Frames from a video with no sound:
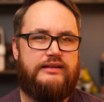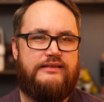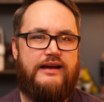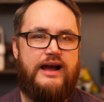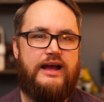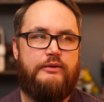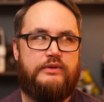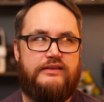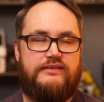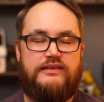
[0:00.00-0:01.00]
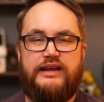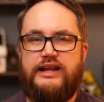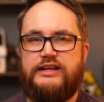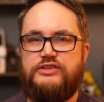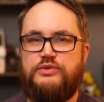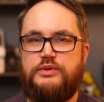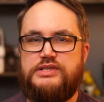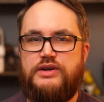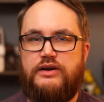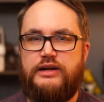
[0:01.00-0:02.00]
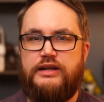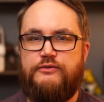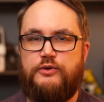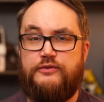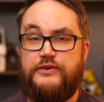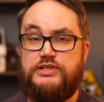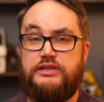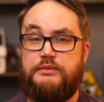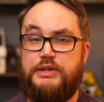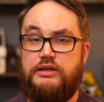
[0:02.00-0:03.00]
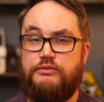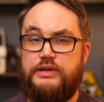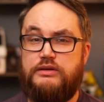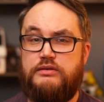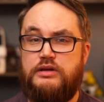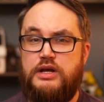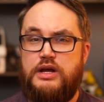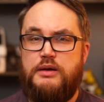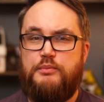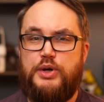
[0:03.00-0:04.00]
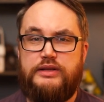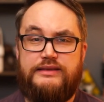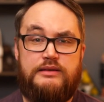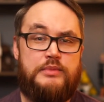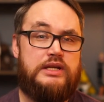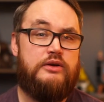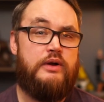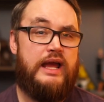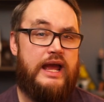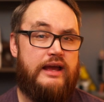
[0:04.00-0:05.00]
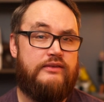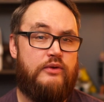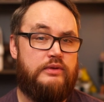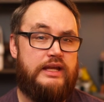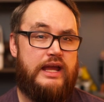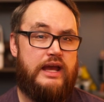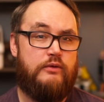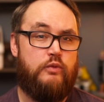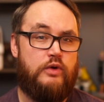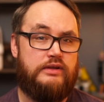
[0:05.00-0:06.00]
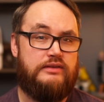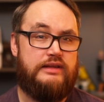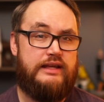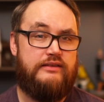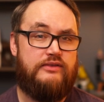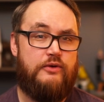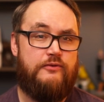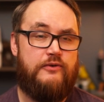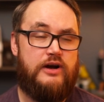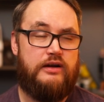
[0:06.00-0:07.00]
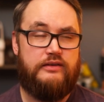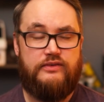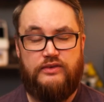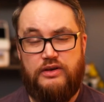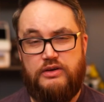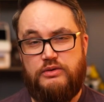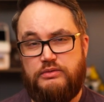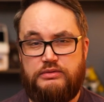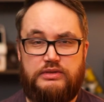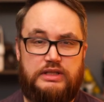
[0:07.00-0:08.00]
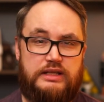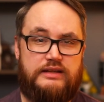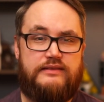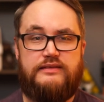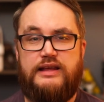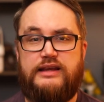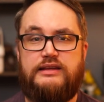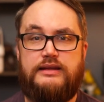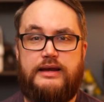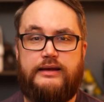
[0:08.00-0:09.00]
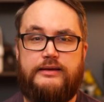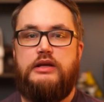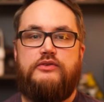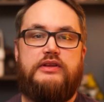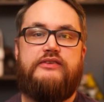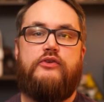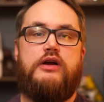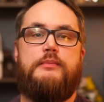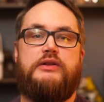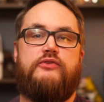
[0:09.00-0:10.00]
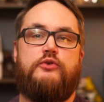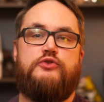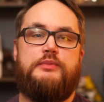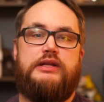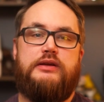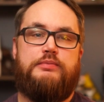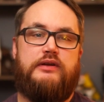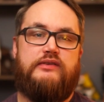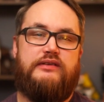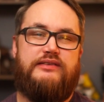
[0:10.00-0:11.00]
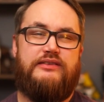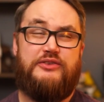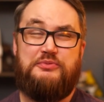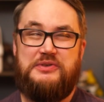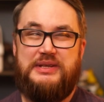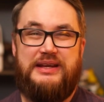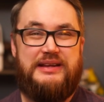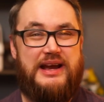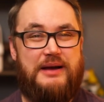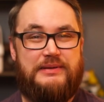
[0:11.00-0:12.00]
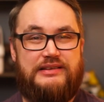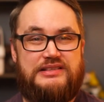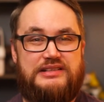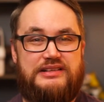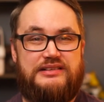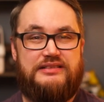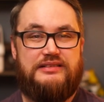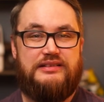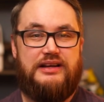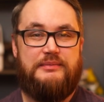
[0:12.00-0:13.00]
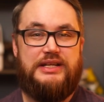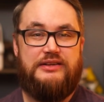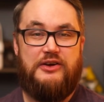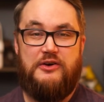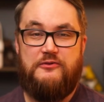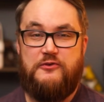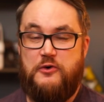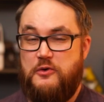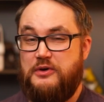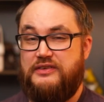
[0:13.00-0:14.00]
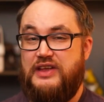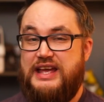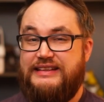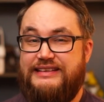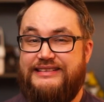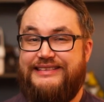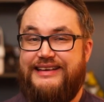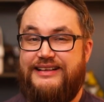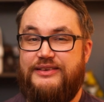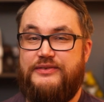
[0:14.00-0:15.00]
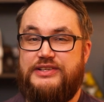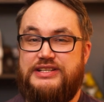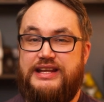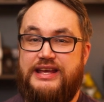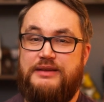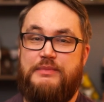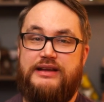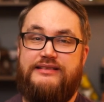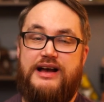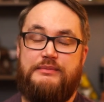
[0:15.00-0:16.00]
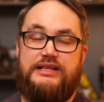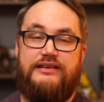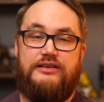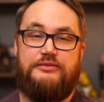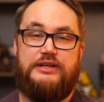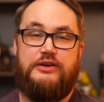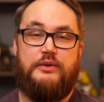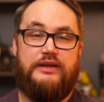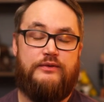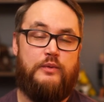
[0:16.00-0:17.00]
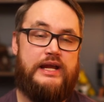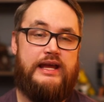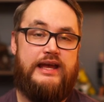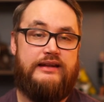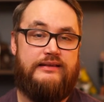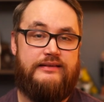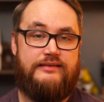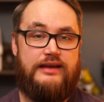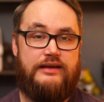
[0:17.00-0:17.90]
a tie with a slight edge to Atari for officially being real, but the Amico has only had one delay so far, so it's neck and neck. So let's talk about social media presence. Is there really any competition here? I mean, of course, the Intellivision headed by Tommy Tallarico is way ahead in this